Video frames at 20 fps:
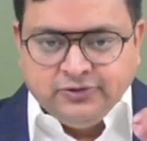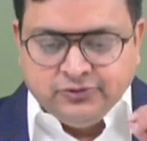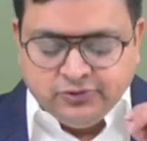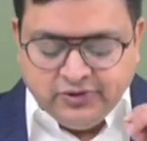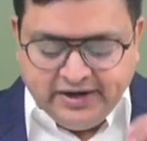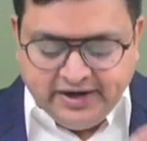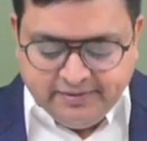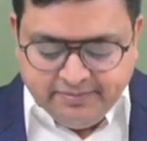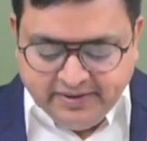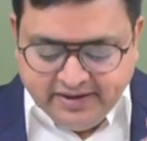So
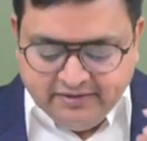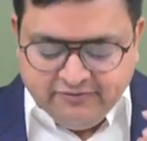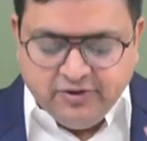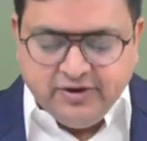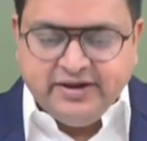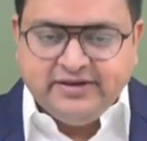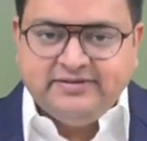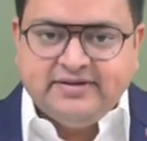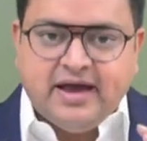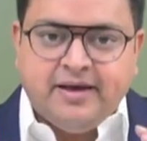let me give you
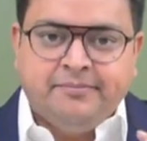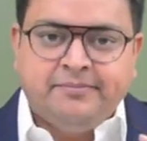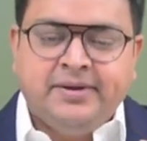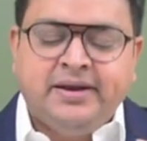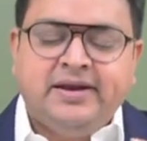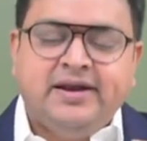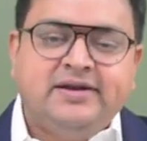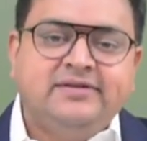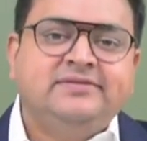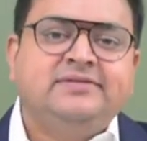an example.
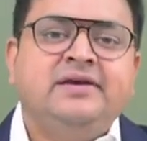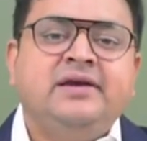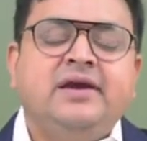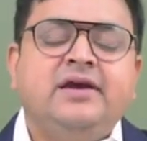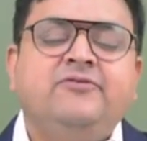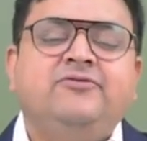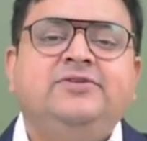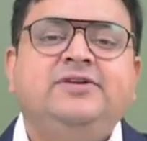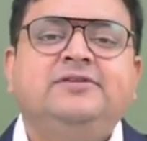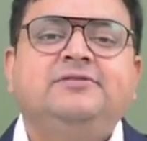Let's say
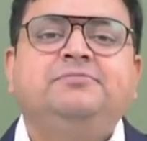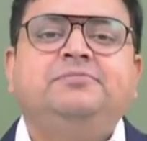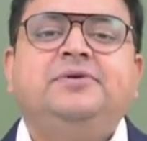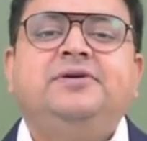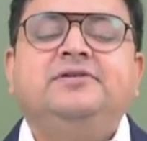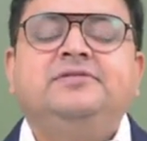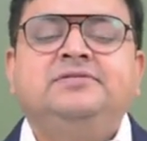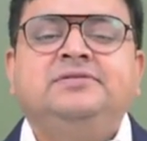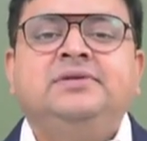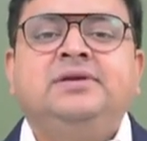if this
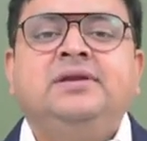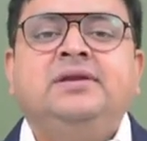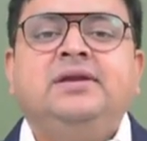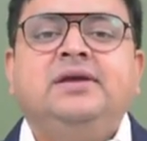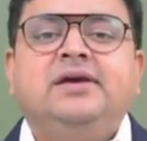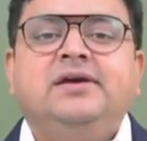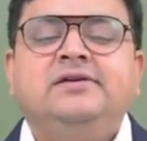person